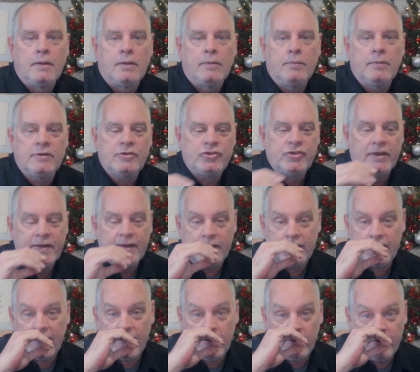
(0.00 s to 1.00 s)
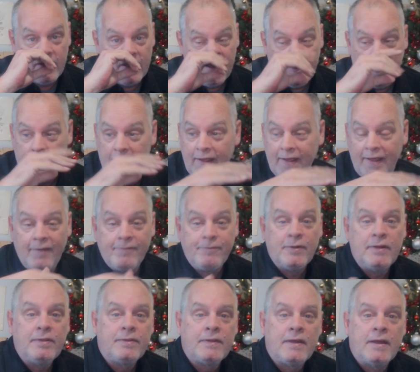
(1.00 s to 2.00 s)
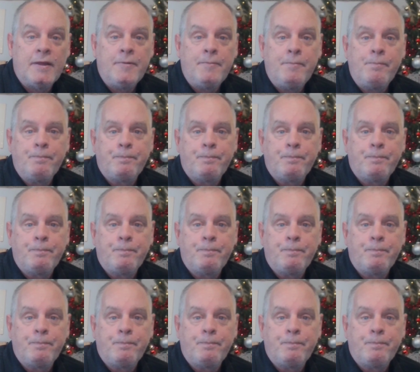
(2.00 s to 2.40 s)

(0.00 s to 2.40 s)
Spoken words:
We're shutting down everything.